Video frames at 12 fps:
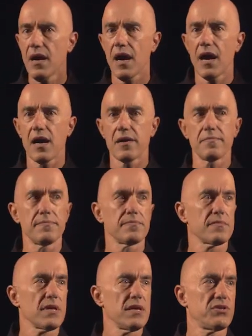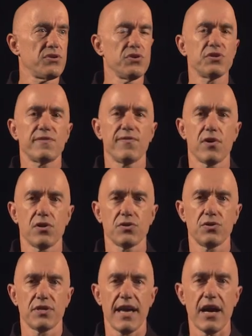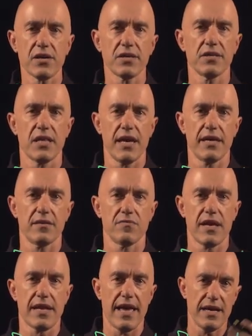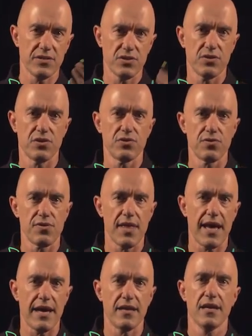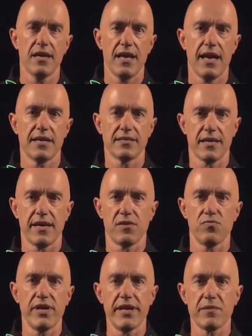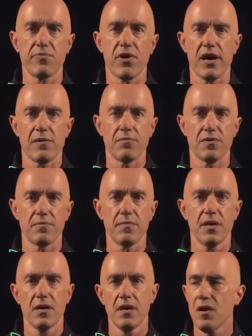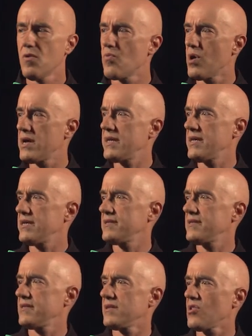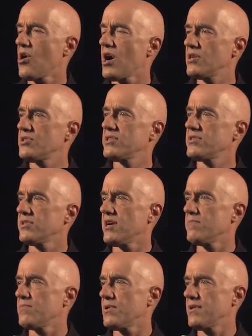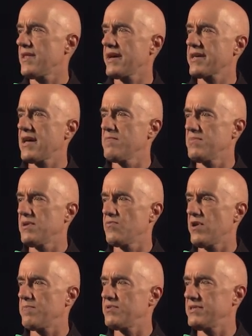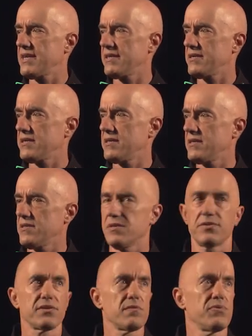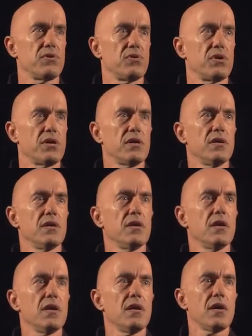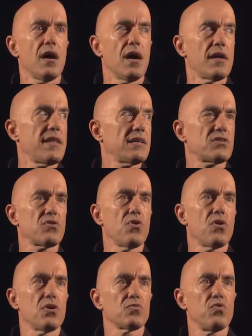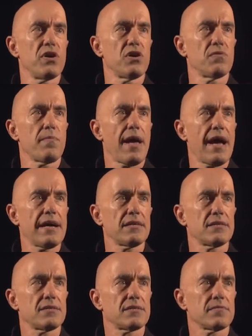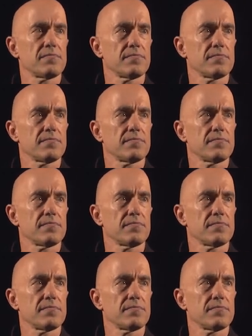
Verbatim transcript: Um, it's useful to calculate, and I ask you to do that as a reading problem, what is the largest number that can be represented in this computer. Uh, that's called real max.